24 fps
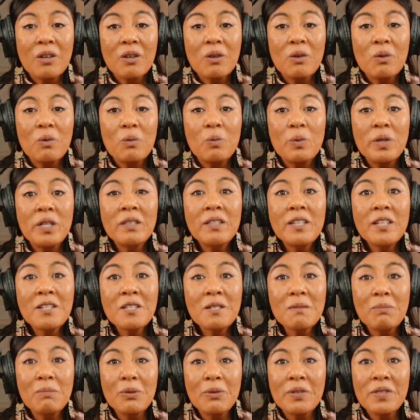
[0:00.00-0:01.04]
We'll
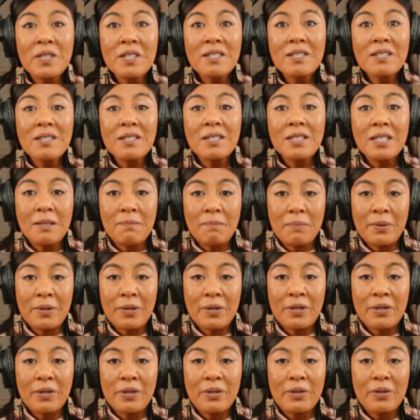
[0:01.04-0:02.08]
explore this
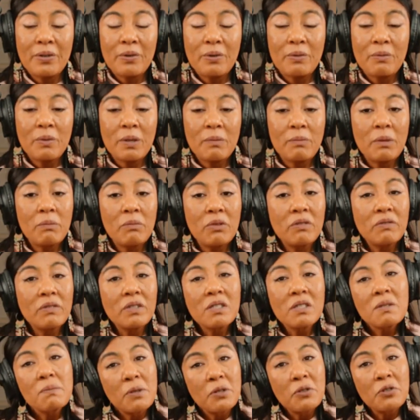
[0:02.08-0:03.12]
deeper when we move
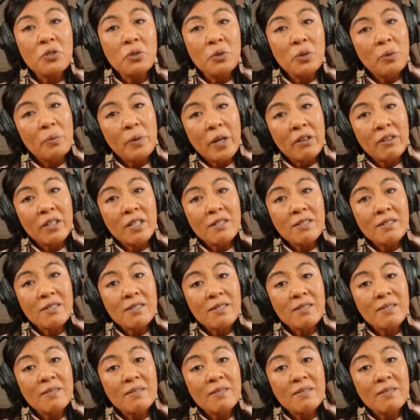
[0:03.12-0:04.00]
into spiritual awareness.